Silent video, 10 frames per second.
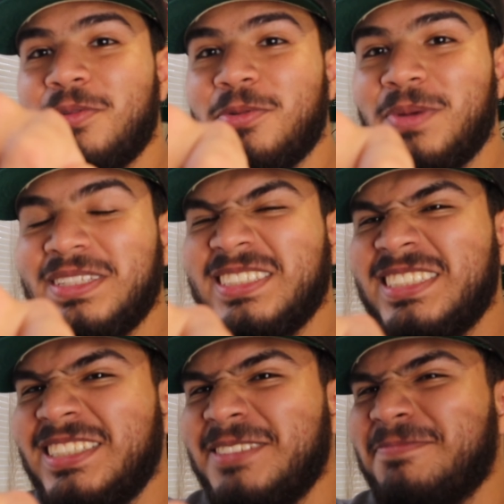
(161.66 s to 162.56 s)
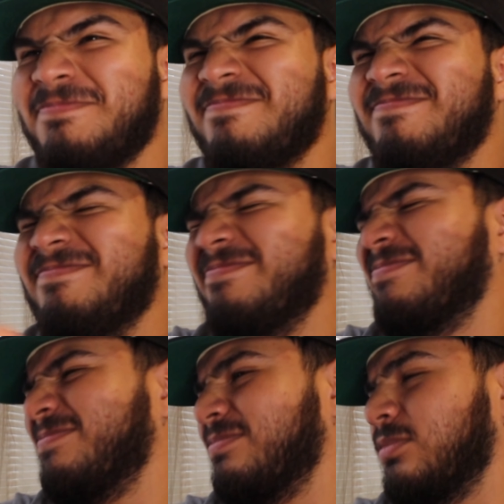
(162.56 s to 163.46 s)
You're about to see.
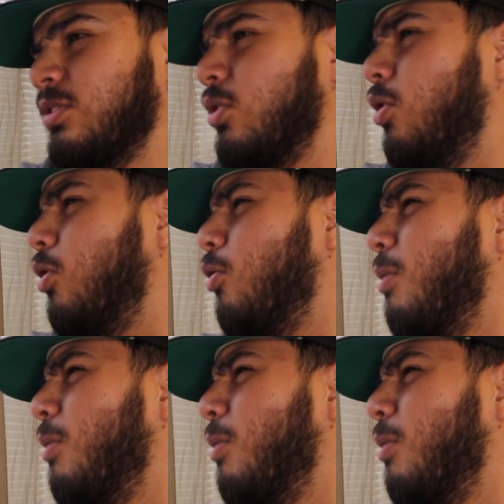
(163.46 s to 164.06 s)
Oh,